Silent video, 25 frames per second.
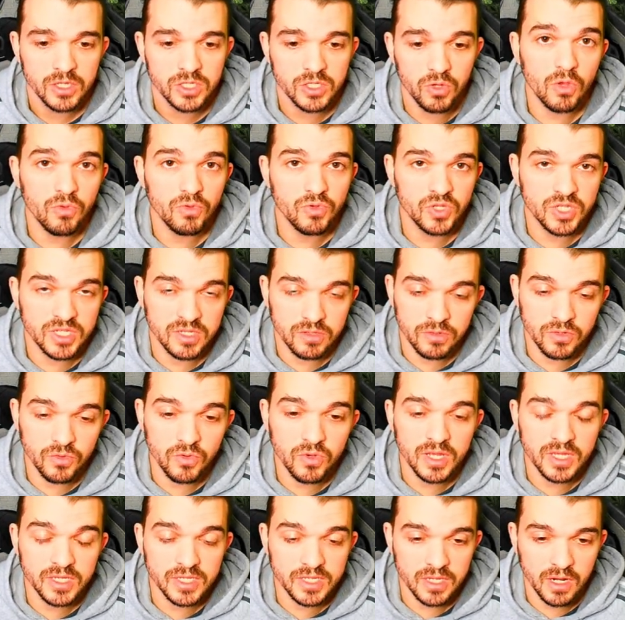So
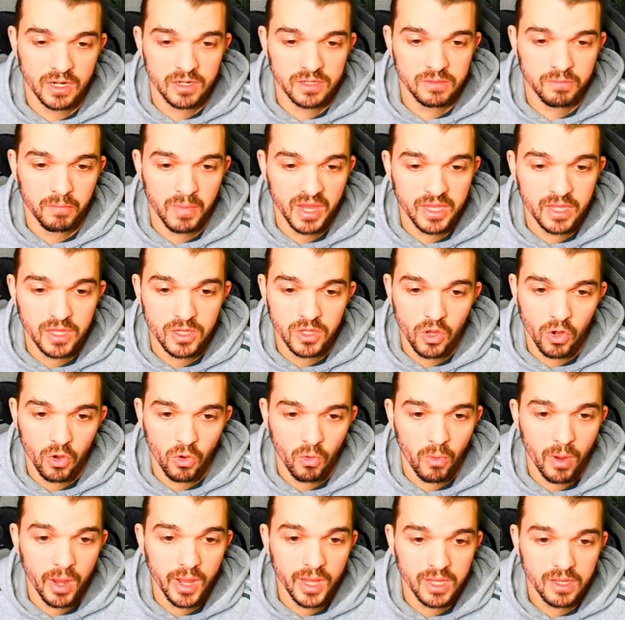you can start making
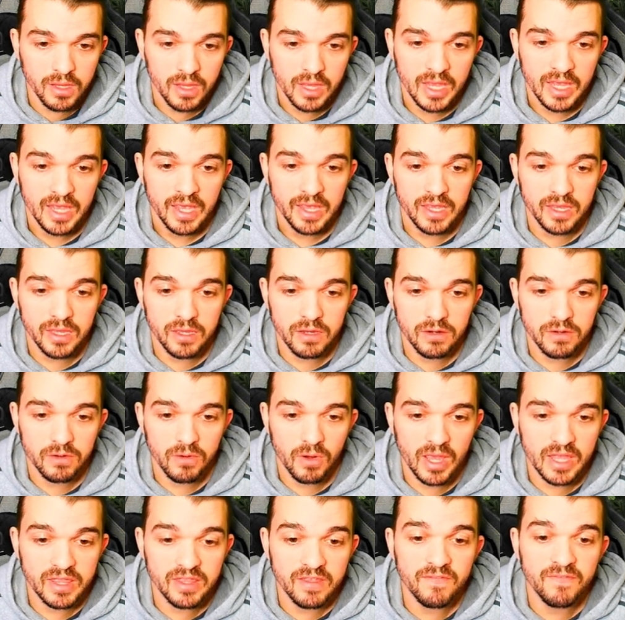your way
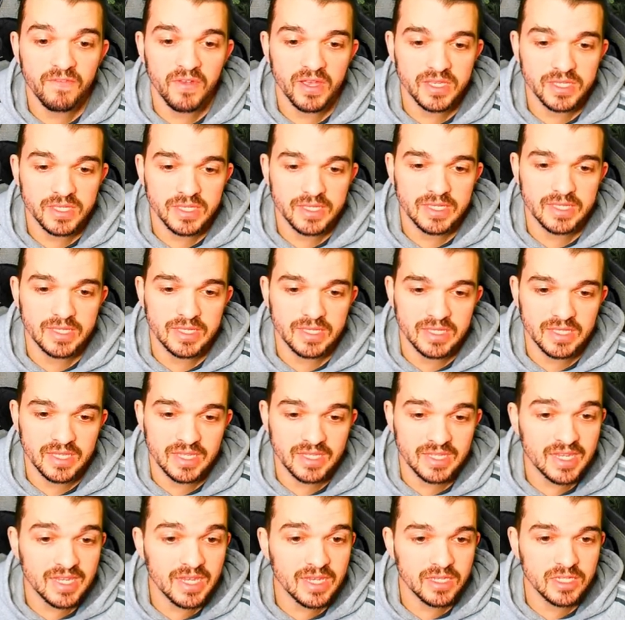here and invest
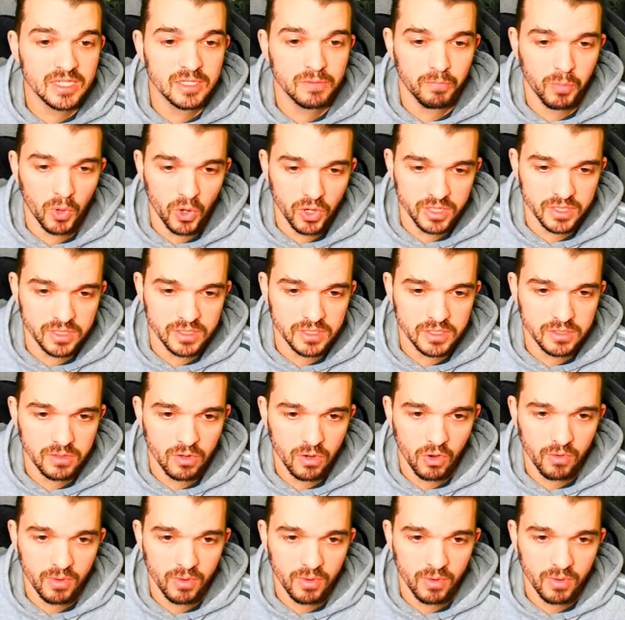6 points.